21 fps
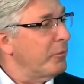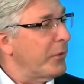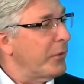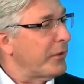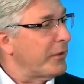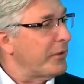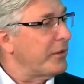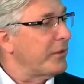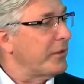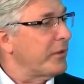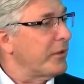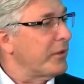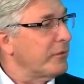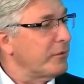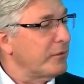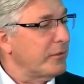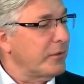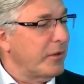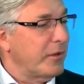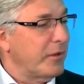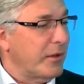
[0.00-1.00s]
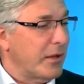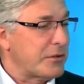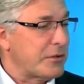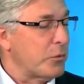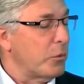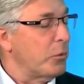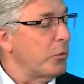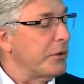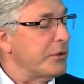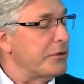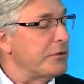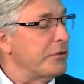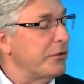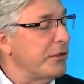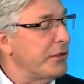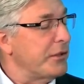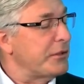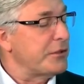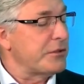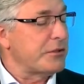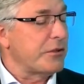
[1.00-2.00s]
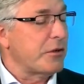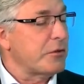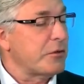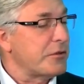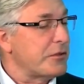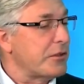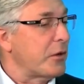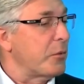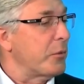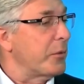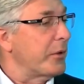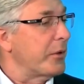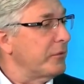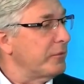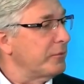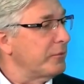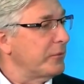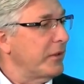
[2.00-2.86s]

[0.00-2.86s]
But as always, you need to start somewhere.